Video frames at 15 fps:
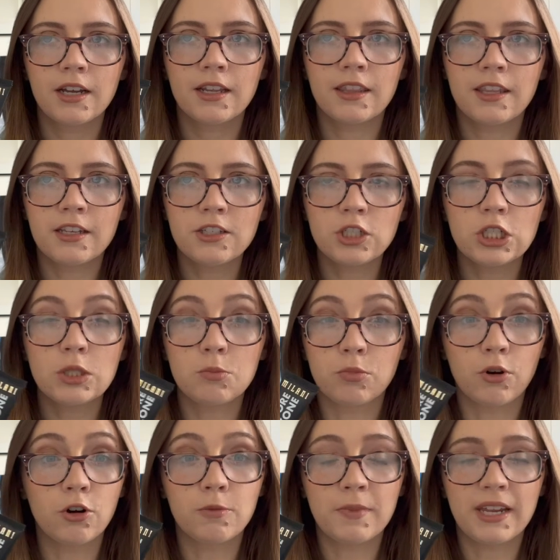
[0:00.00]
This just
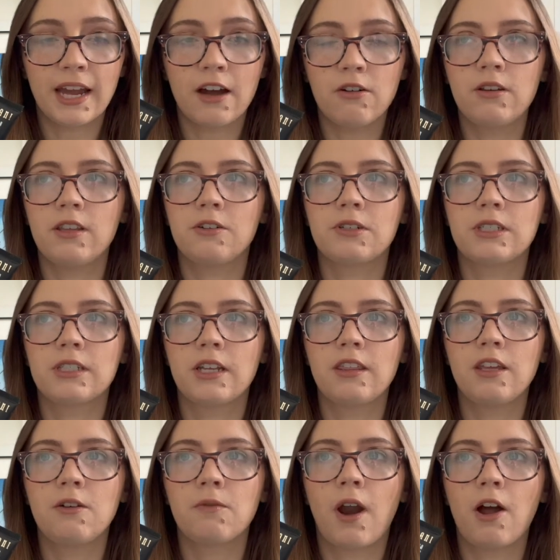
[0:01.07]
broke me out. There is
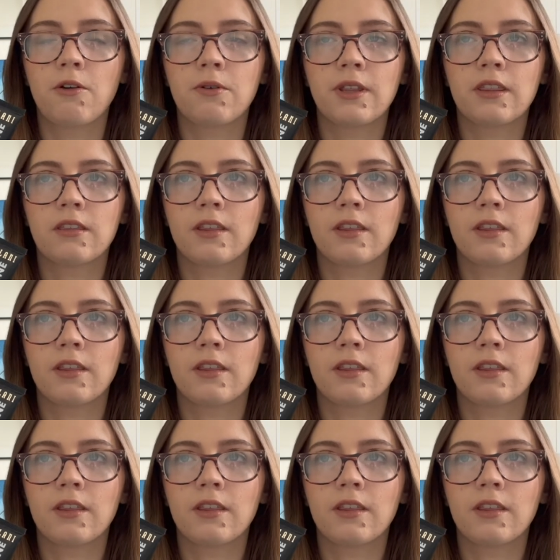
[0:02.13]
nothing wrong with